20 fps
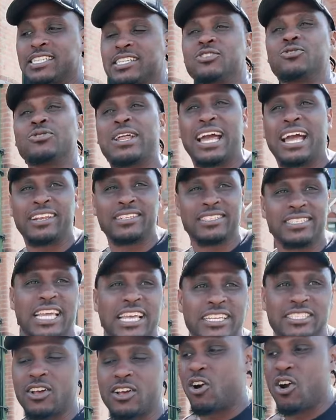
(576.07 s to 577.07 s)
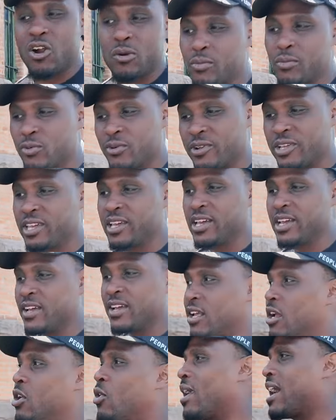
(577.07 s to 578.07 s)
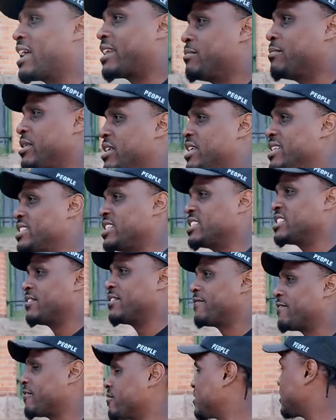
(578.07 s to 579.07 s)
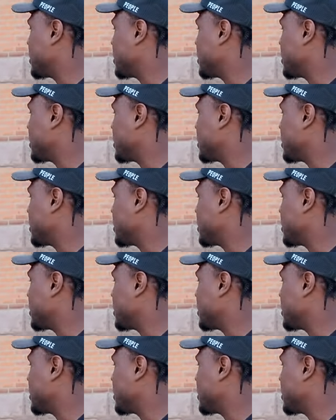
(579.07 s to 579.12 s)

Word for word: does the United States Armory go out of business and for